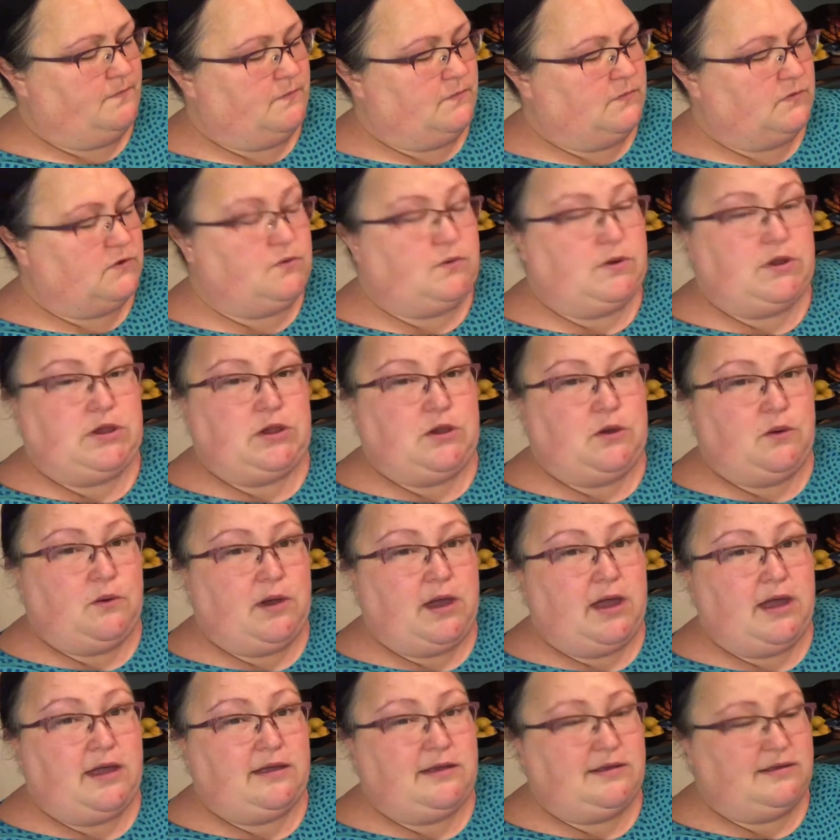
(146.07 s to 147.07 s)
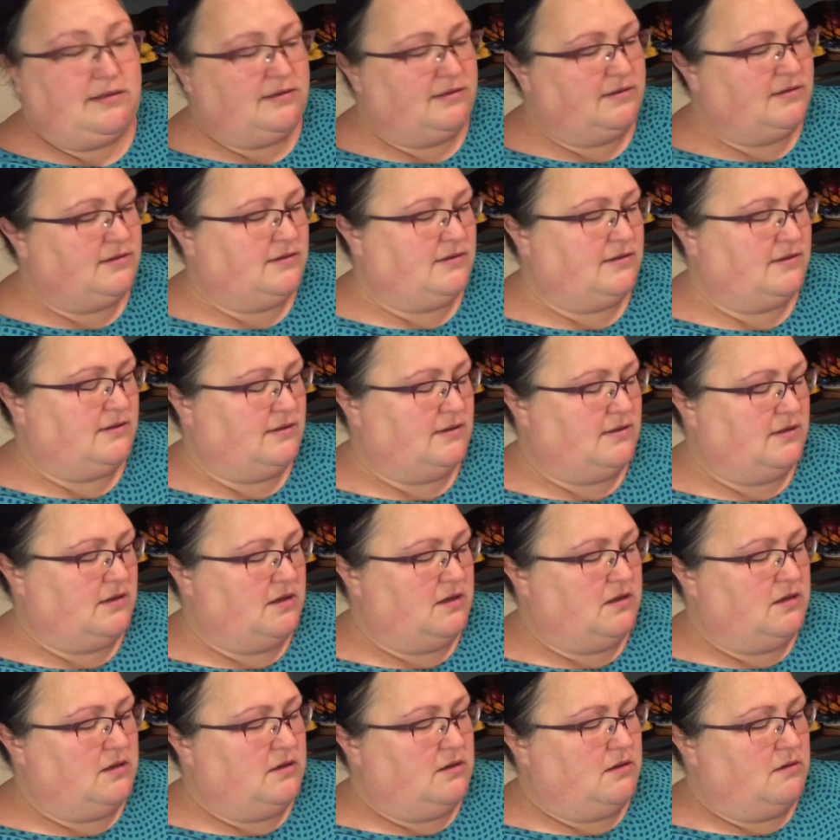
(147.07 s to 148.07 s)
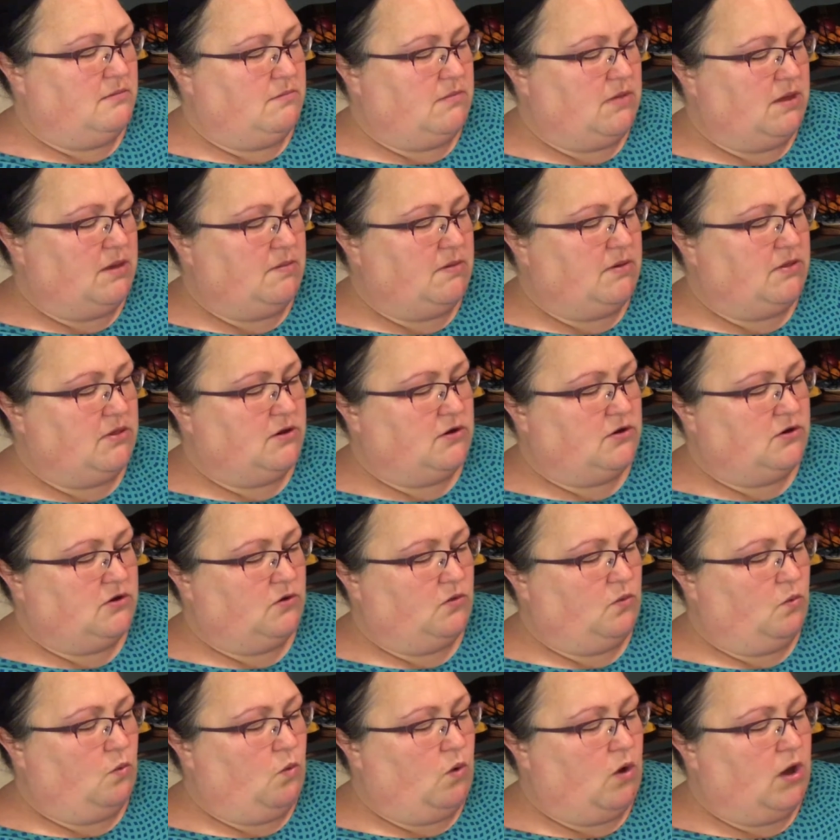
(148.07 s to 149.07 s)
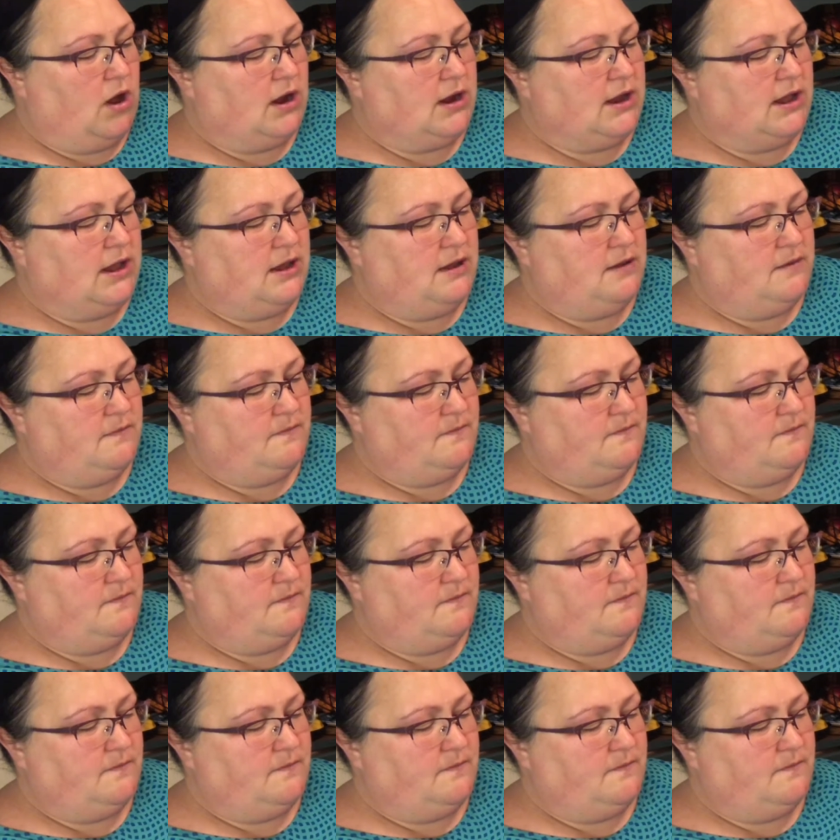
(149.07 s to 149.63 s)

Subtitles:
doing yoga, maybe they're just walking.